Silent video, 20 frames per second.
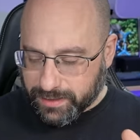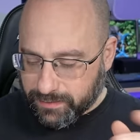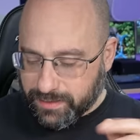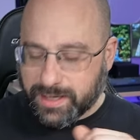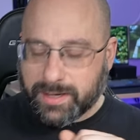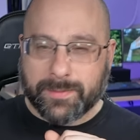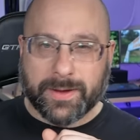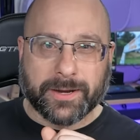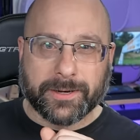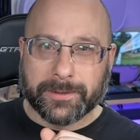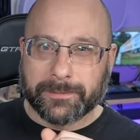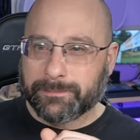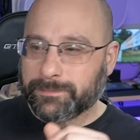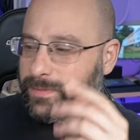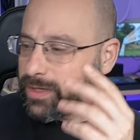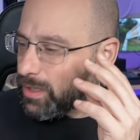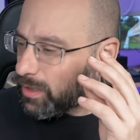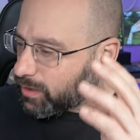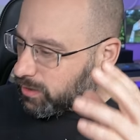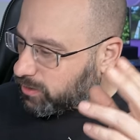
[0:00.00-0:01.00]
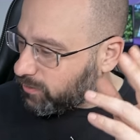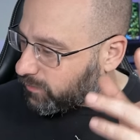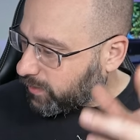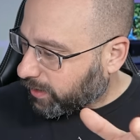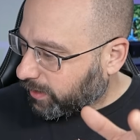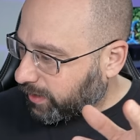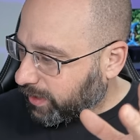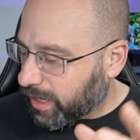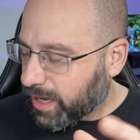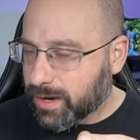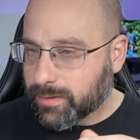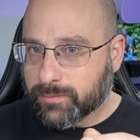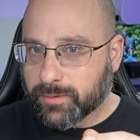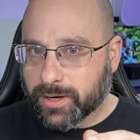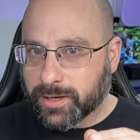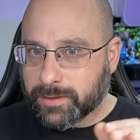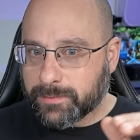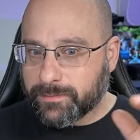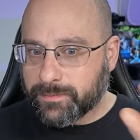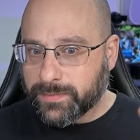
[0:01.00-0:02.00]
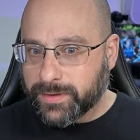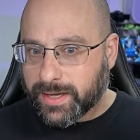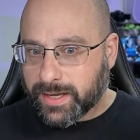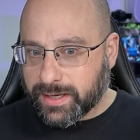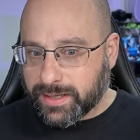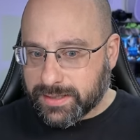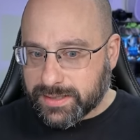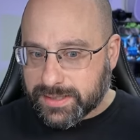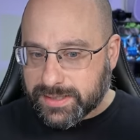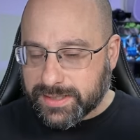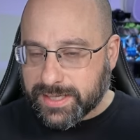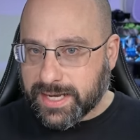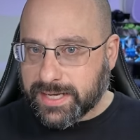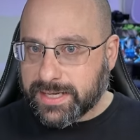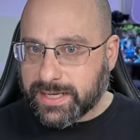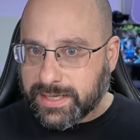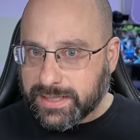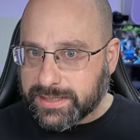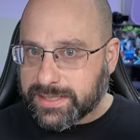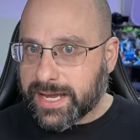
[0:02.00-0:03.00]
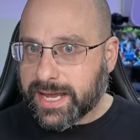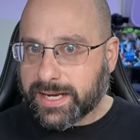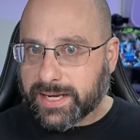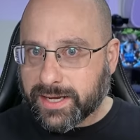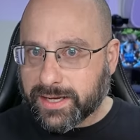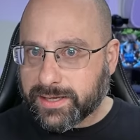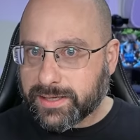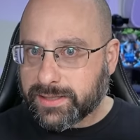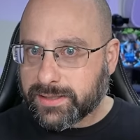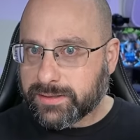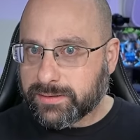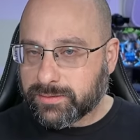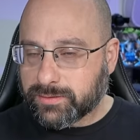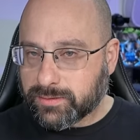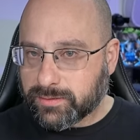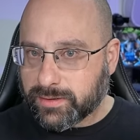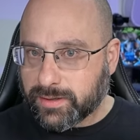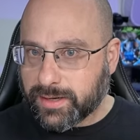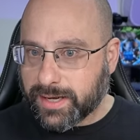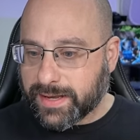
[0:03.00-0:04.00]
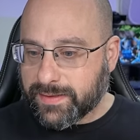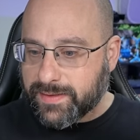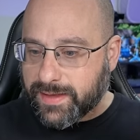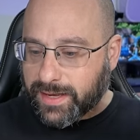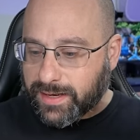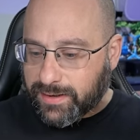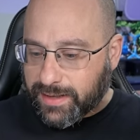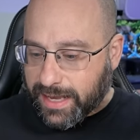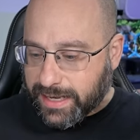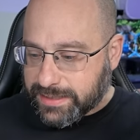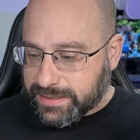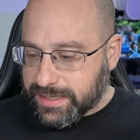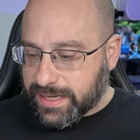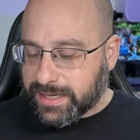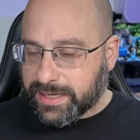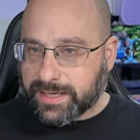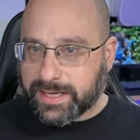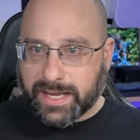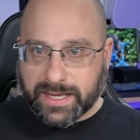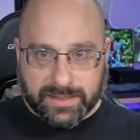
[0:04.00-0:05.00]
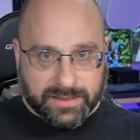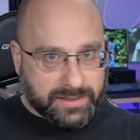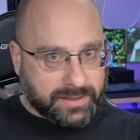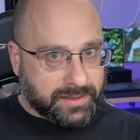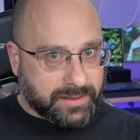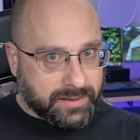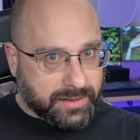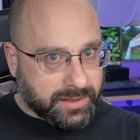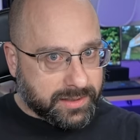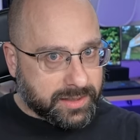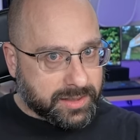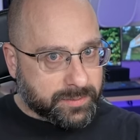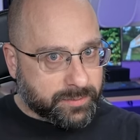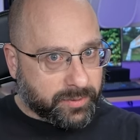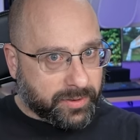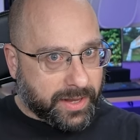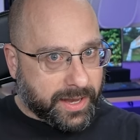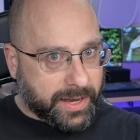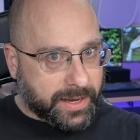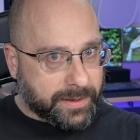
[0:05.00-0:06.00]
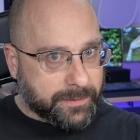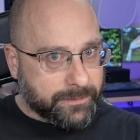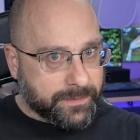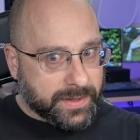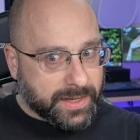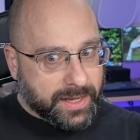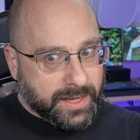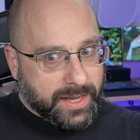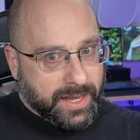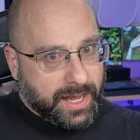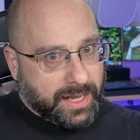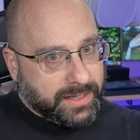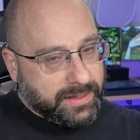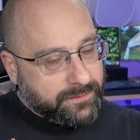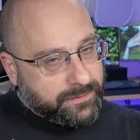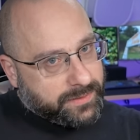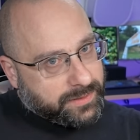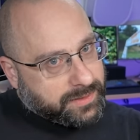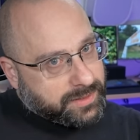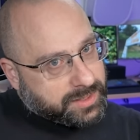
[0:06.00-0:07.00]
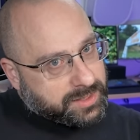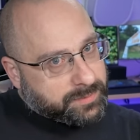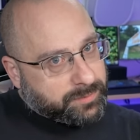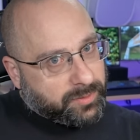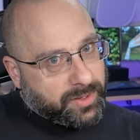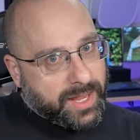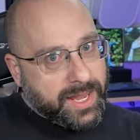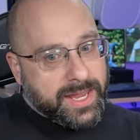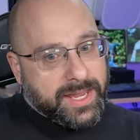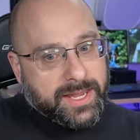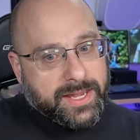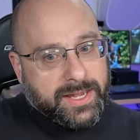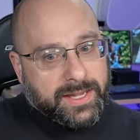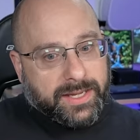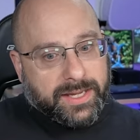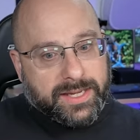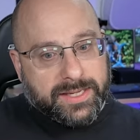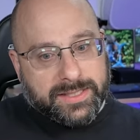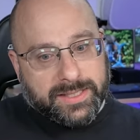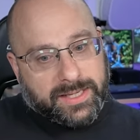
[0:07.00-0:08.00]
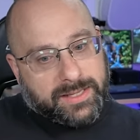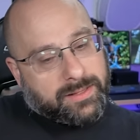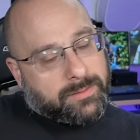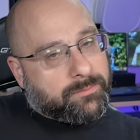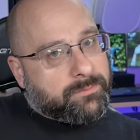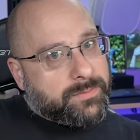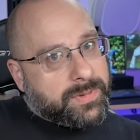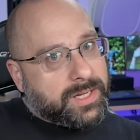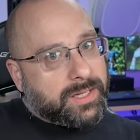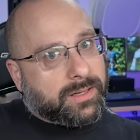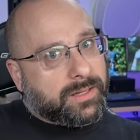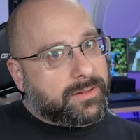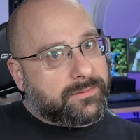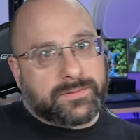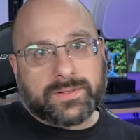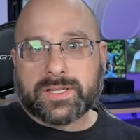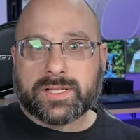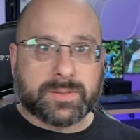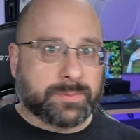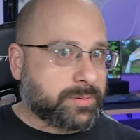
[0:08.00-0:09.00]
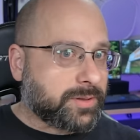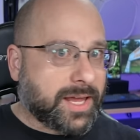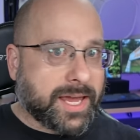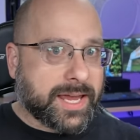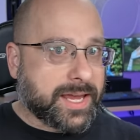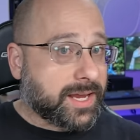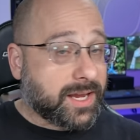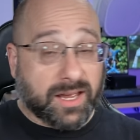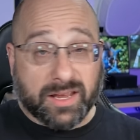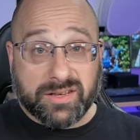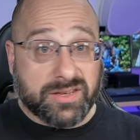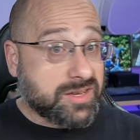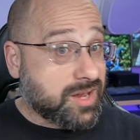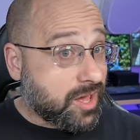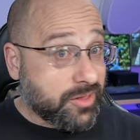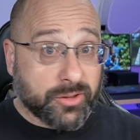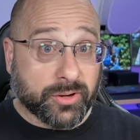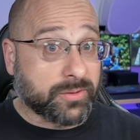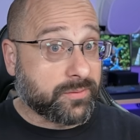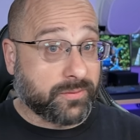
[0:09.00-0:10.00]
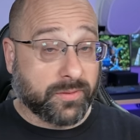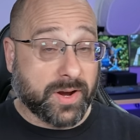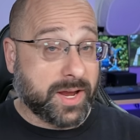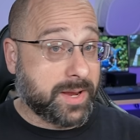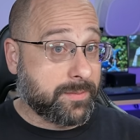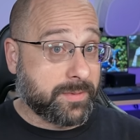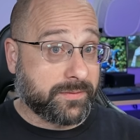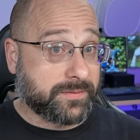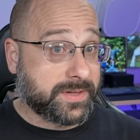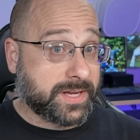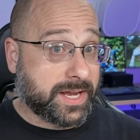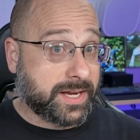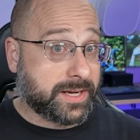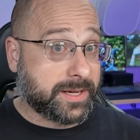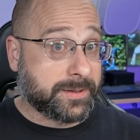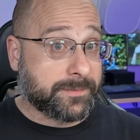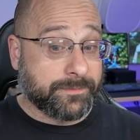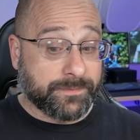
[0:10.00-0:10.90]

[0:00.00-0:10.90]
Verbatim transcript: Think about it. You've got a camera and it's sending data, and then that data gets to the display. And if the display is in the middle of displaying another frame of data,